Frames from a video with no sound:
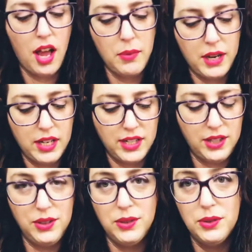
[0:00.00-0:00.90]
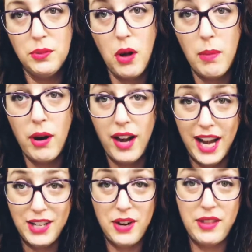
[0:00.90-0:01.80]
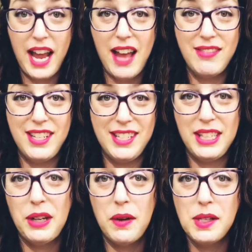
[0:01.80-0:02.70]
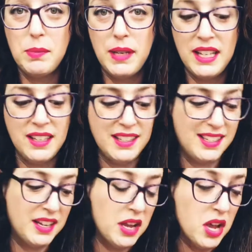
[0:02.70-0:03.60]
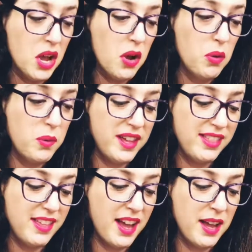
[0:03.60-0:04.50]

I went to Walmart, and they have these clearance bins with,